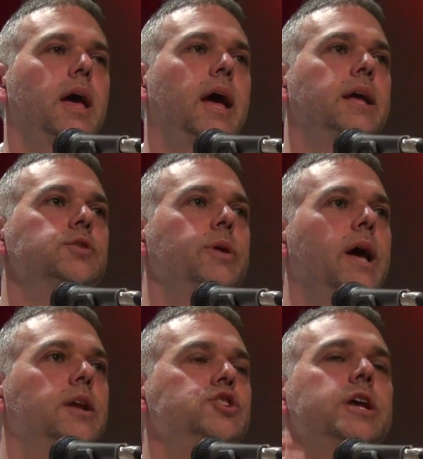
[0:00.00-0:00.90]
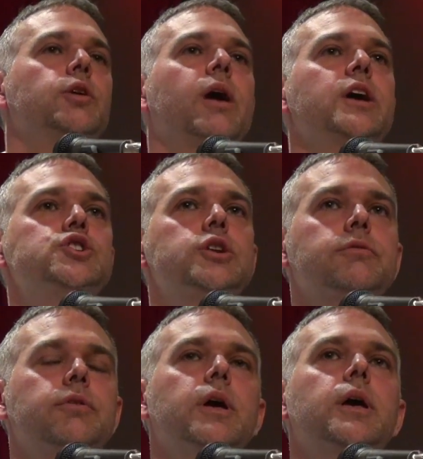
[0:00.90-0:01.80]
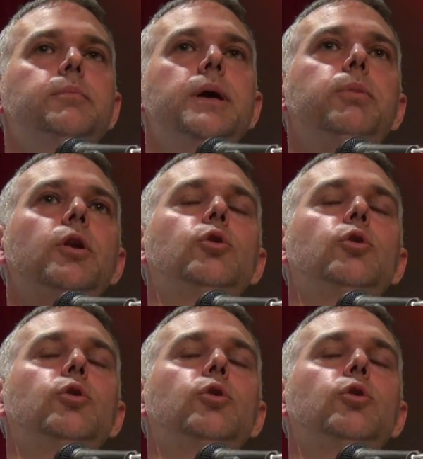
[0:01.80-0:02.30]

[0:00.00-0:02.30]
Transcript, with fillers: And we had a generation of people